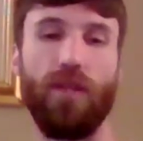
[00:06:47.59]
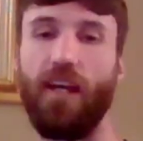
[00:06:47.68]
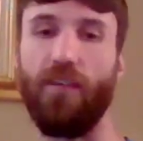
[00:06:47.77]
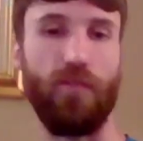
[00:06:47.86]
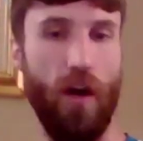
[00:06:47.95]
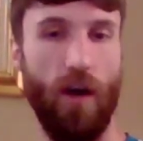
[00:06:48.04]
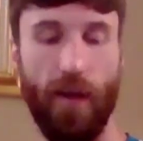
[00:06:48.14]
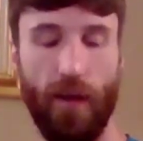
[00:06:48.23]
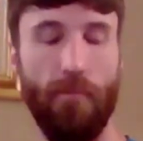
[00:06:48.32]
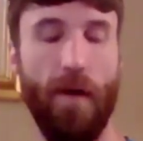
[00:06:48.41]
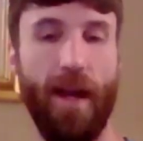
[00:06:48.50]
to give ta-
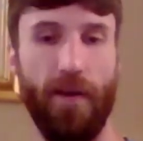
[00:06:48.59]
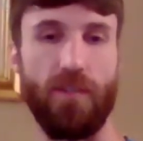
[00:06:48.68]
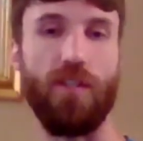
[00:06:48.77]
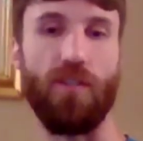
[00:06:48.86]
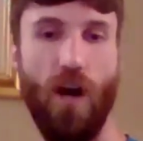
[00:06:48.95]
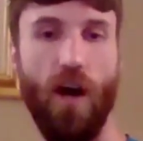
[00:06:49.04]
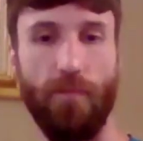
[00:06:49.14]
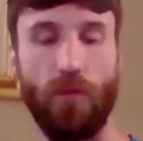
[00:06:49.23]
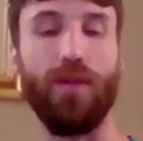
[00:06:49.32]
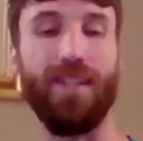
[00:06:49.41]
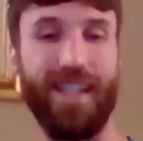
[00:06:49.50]
competitors a time
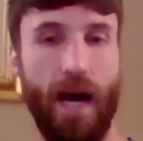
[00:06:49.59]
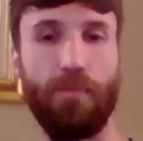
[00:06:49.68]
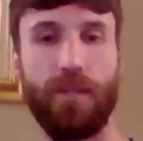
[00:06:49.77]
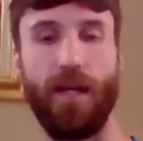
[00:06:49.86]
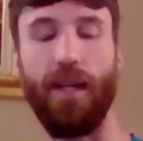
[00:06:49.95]
to adapt